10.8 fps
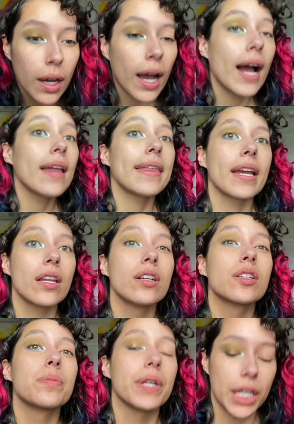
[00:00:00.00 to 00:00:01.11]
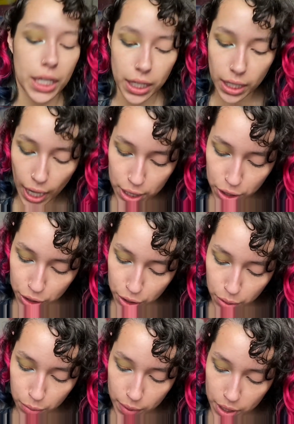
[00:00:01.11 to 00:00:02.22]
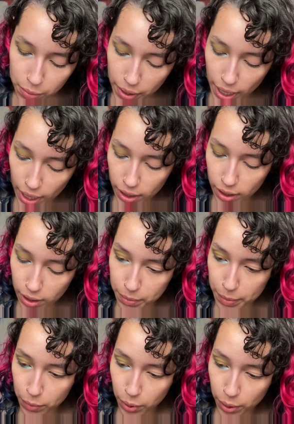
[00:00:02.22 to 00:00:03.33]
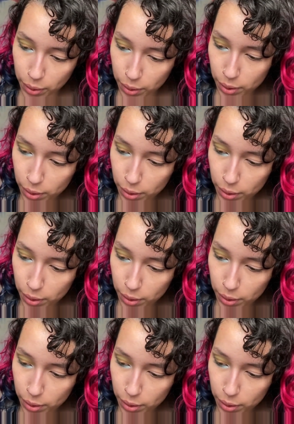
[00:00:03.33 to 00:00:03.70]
I think it looks pretty good. I do wish we had a little bit more